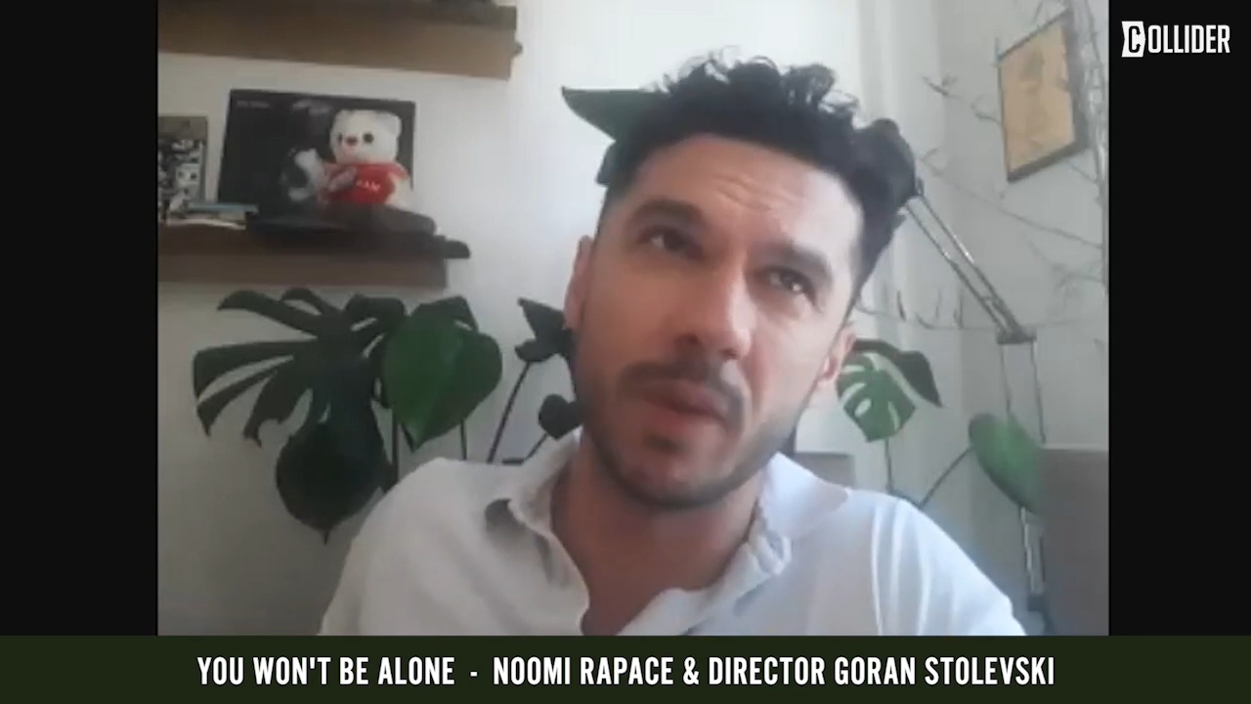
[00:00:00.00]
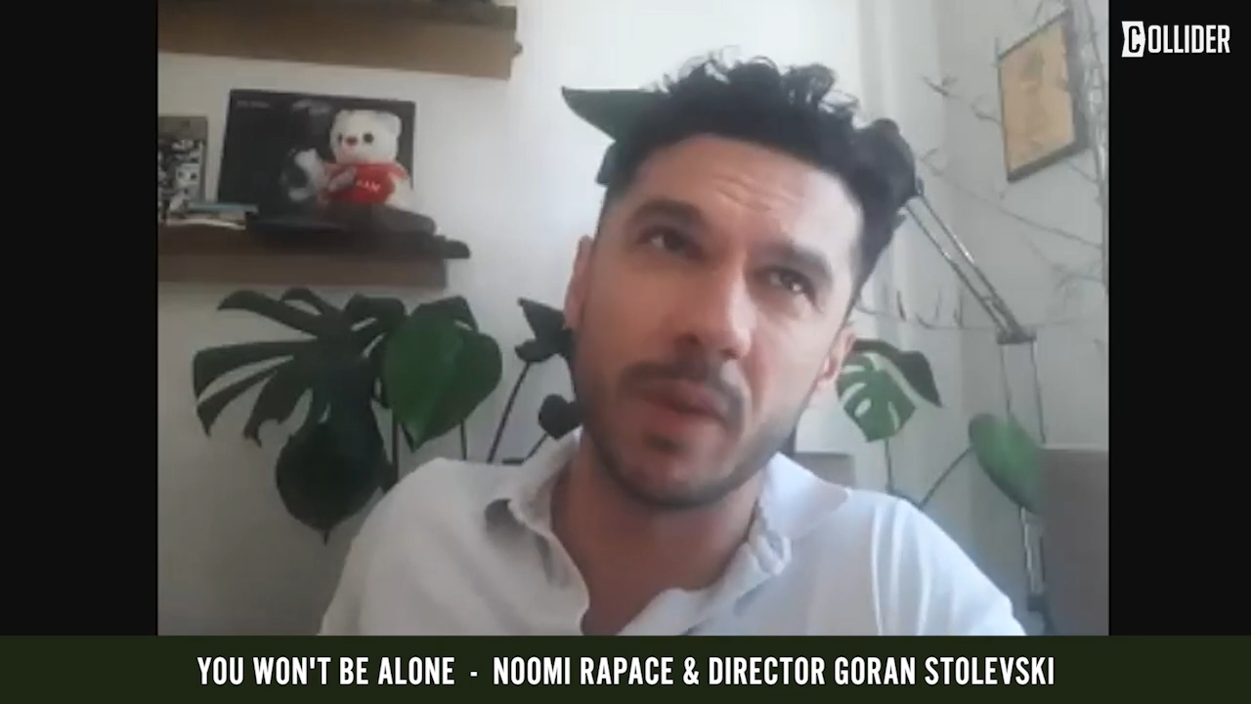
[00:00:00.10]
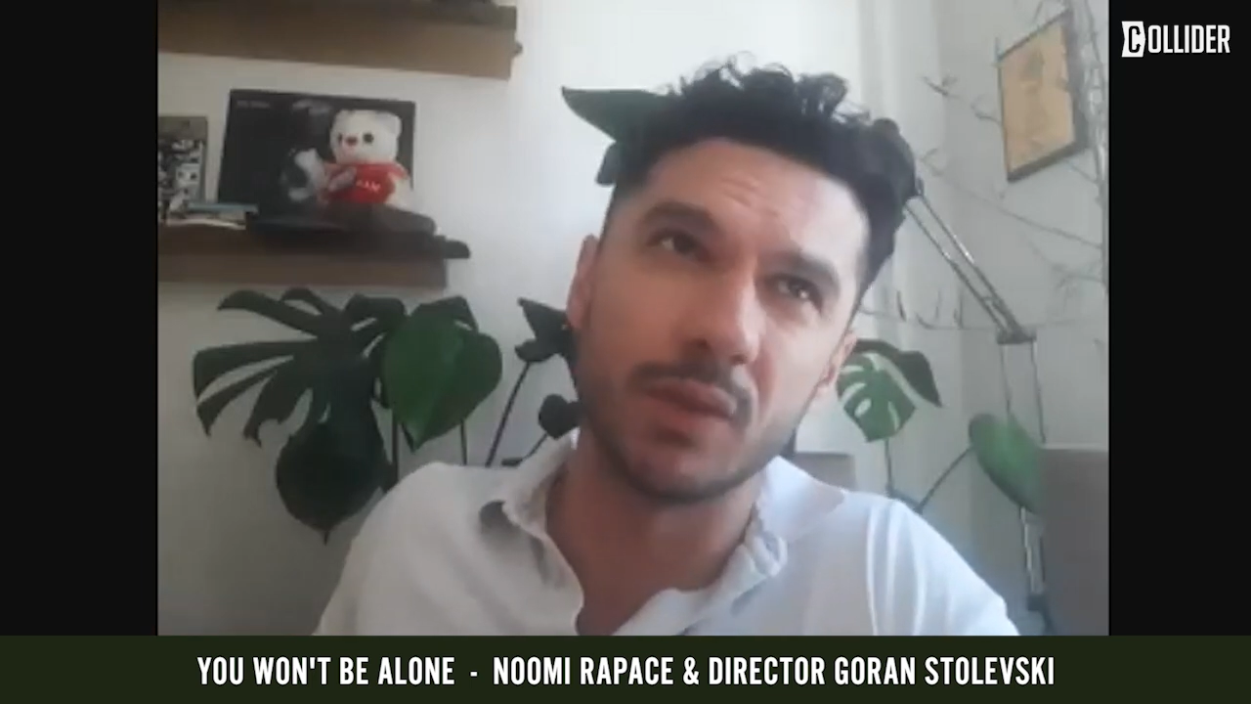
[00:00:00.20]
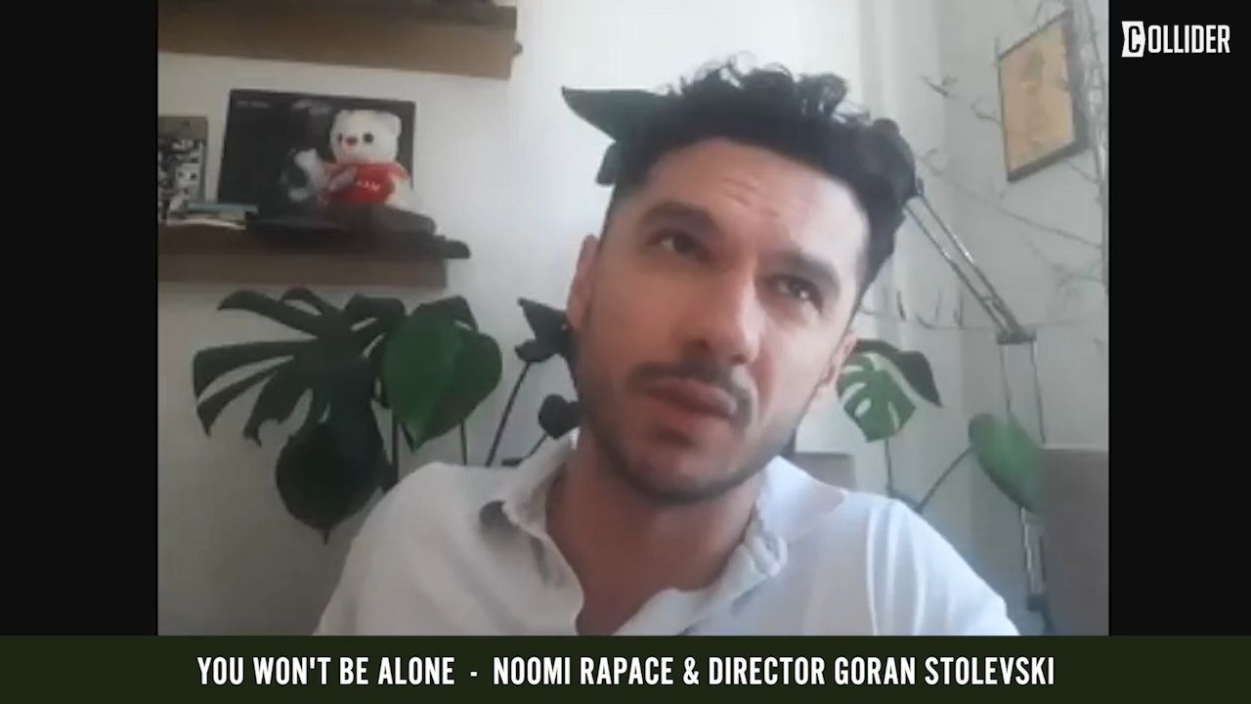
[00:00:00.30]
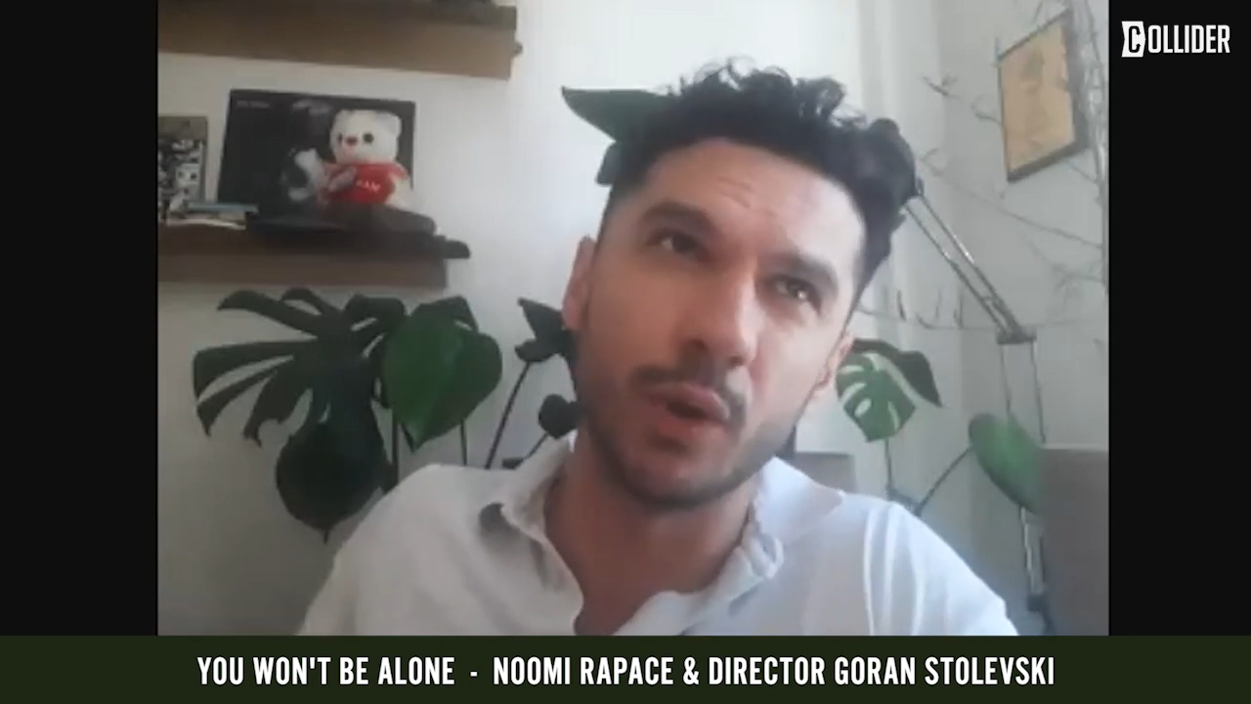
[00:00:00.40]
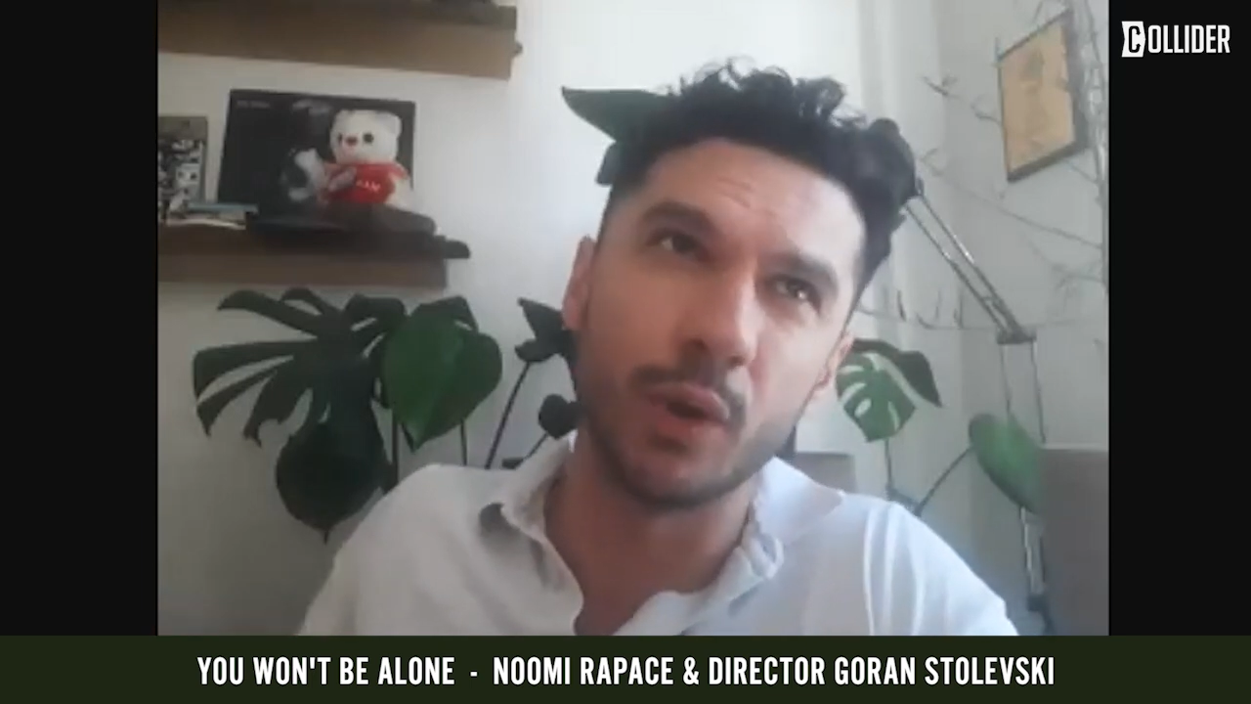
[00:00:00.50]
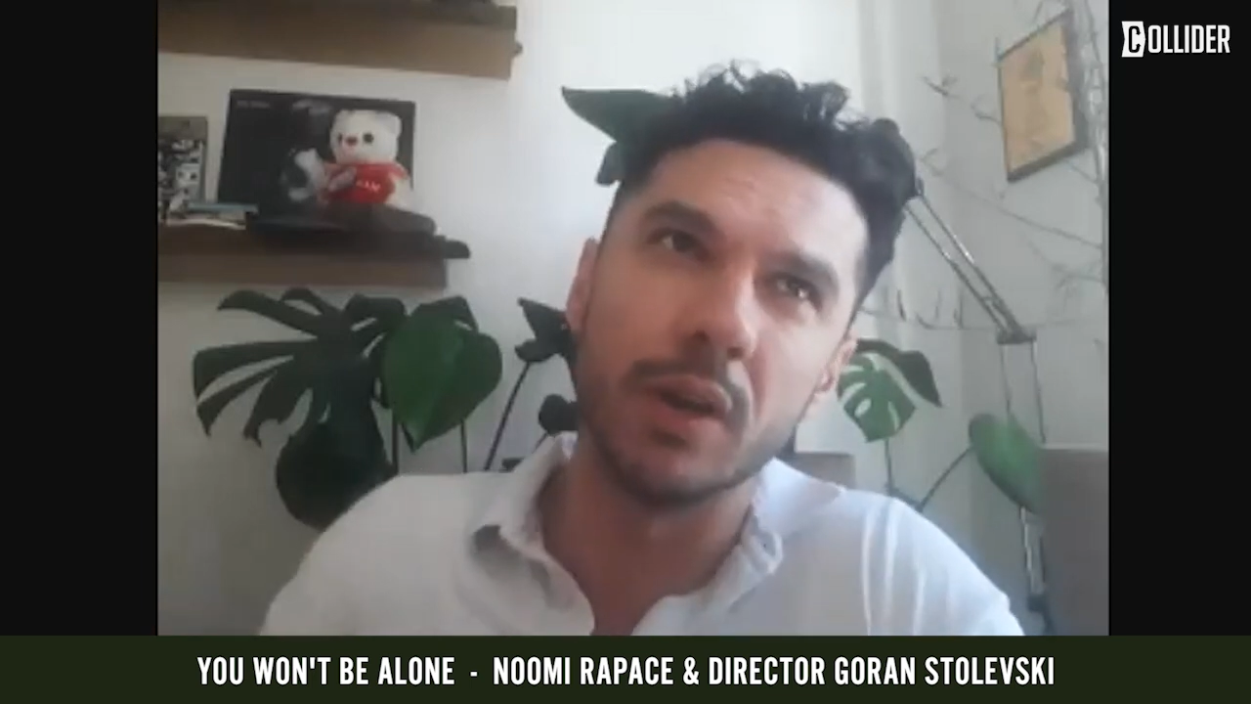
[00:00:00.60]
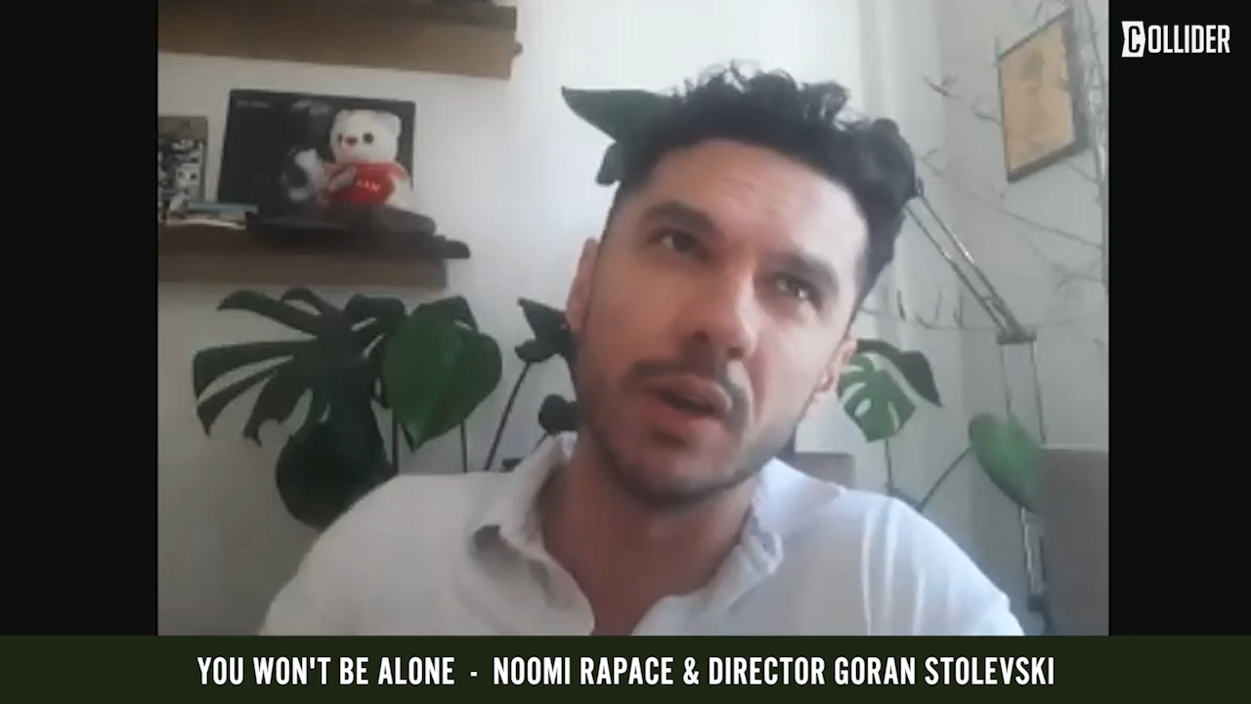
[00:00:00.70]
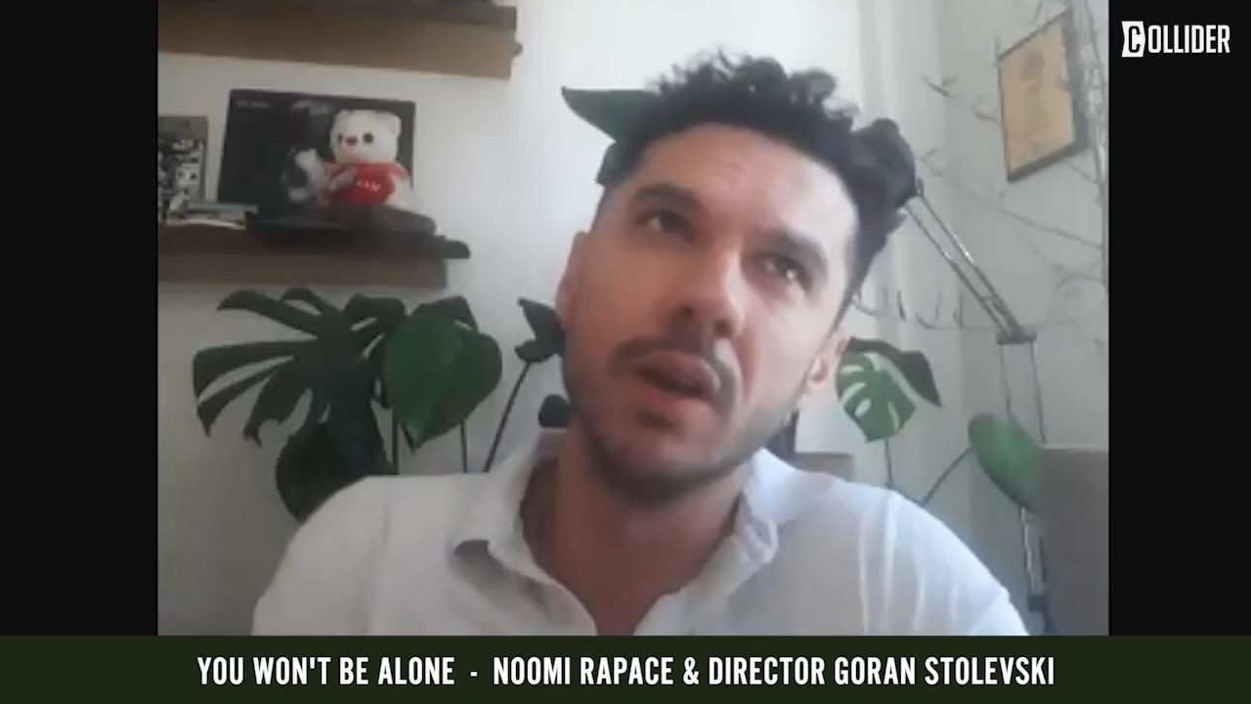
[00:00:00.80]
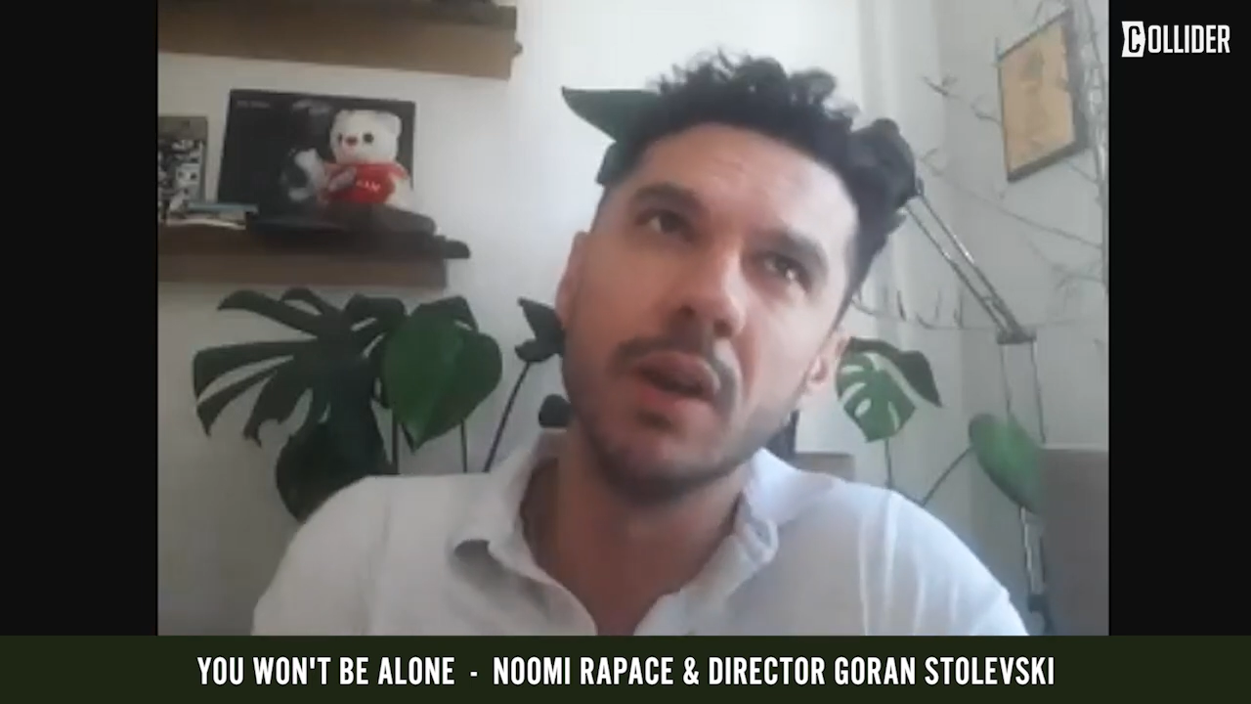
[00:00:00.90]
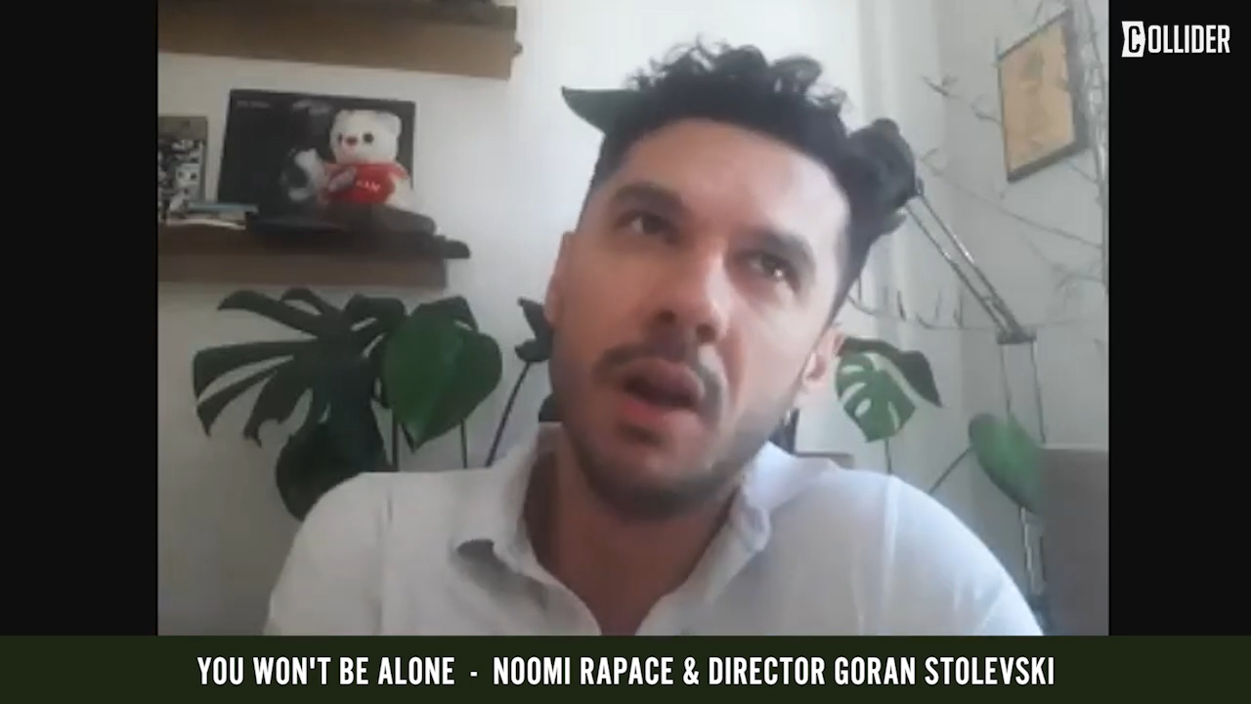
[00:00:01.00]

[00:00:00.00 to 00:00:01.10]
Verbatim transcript: Macedonian,